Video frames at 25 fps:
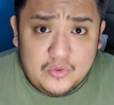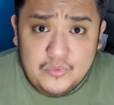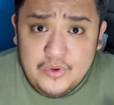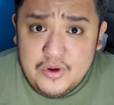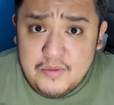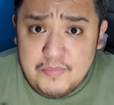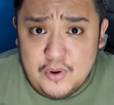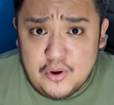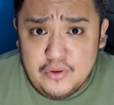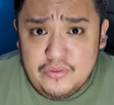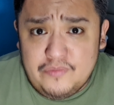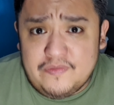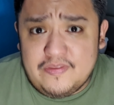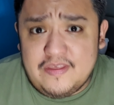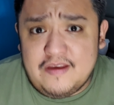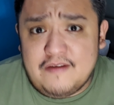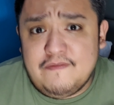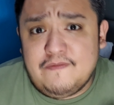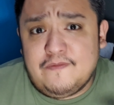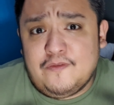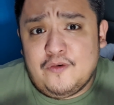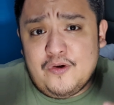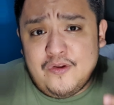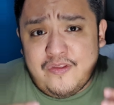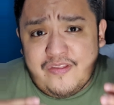with both of them
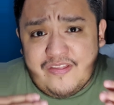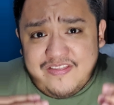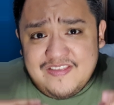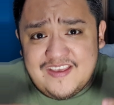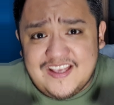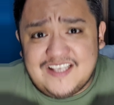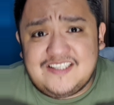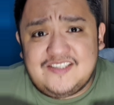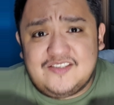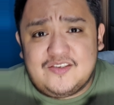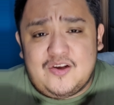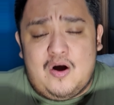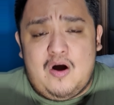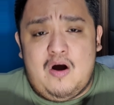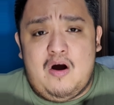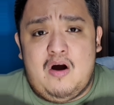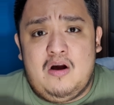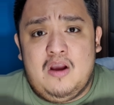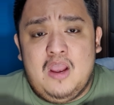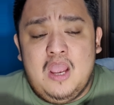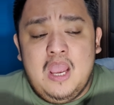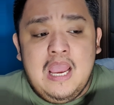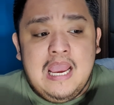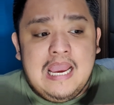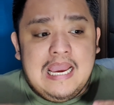for this
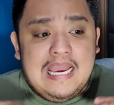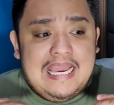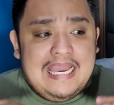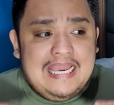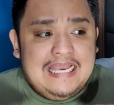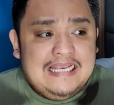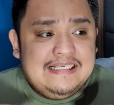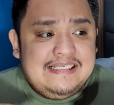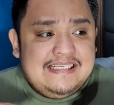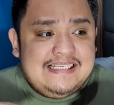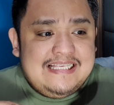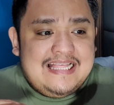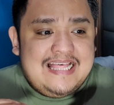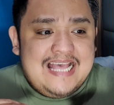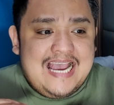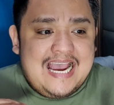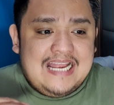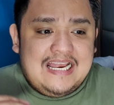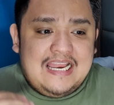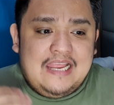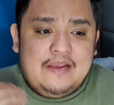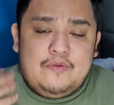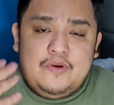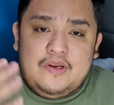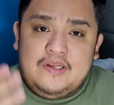song is
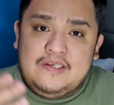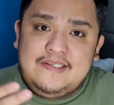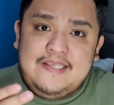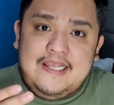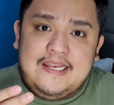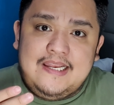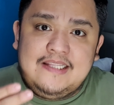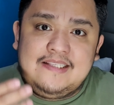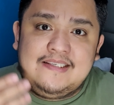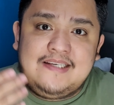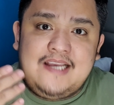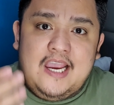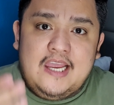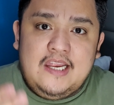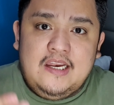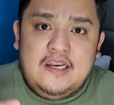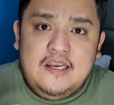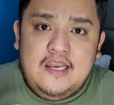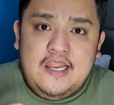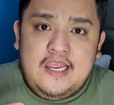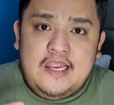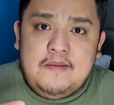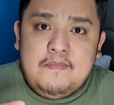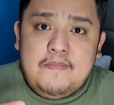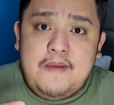that, like what I said, it's kind
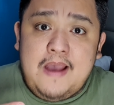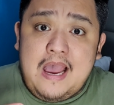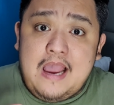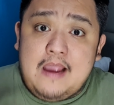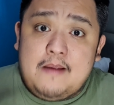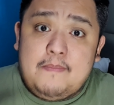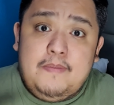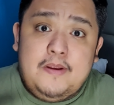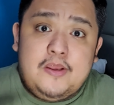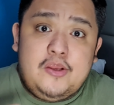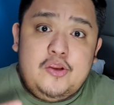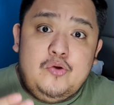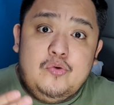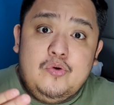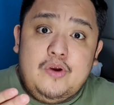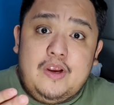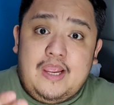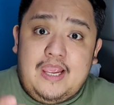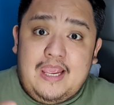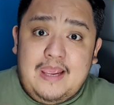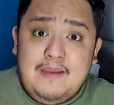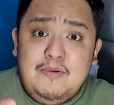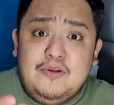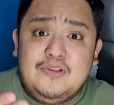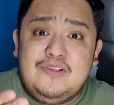of laid back, but you're
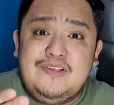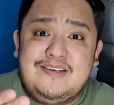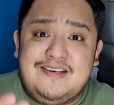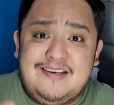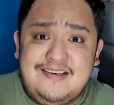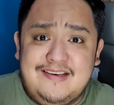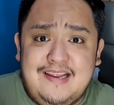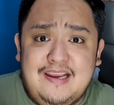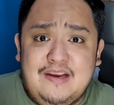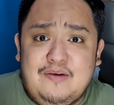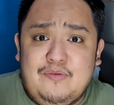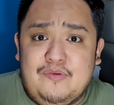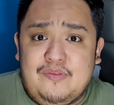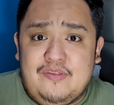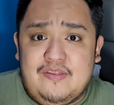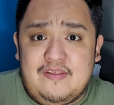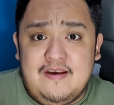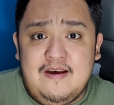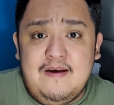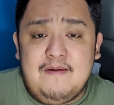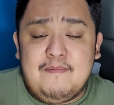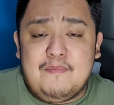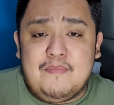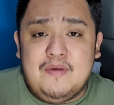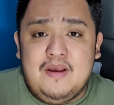able to connect with
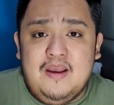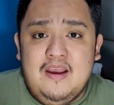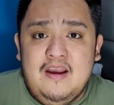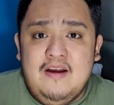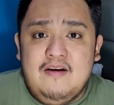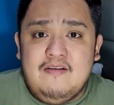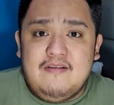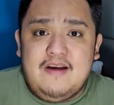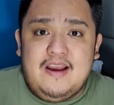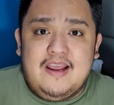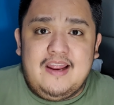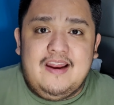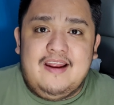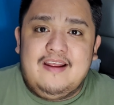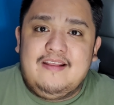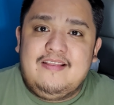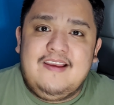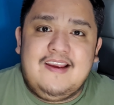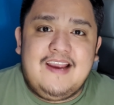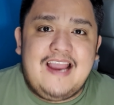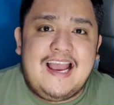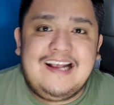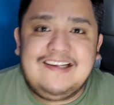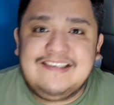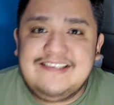them, right? And I
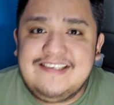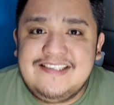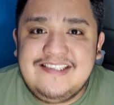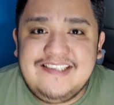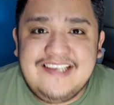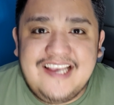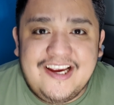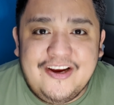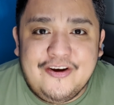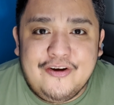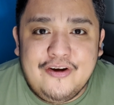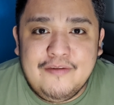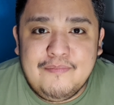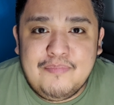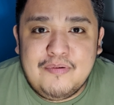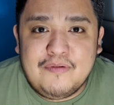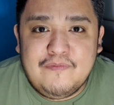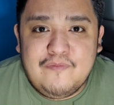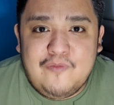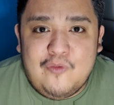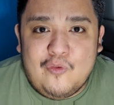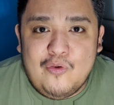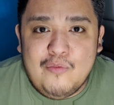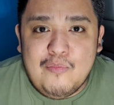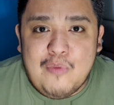think as a singer and
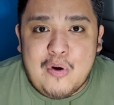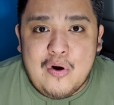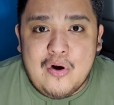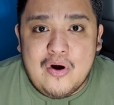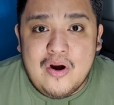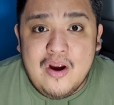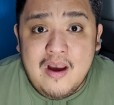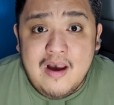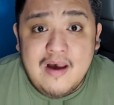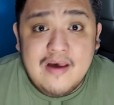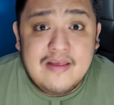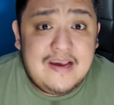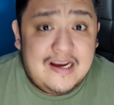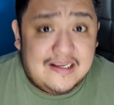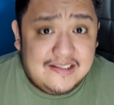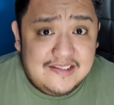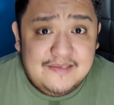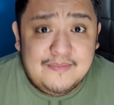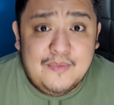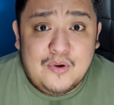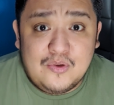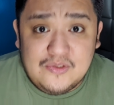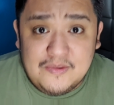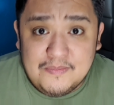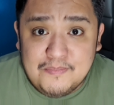performer, that's
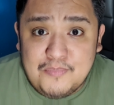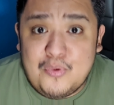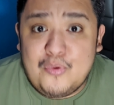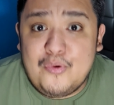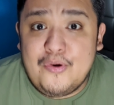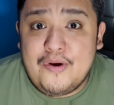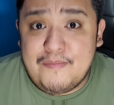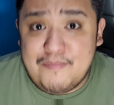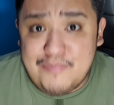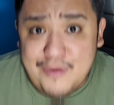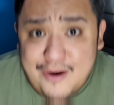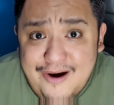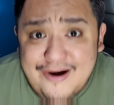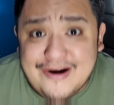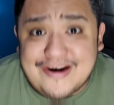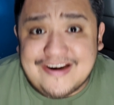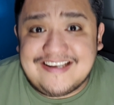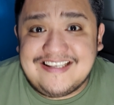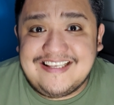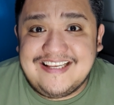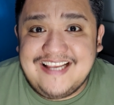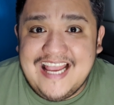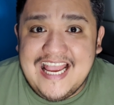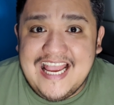the most important part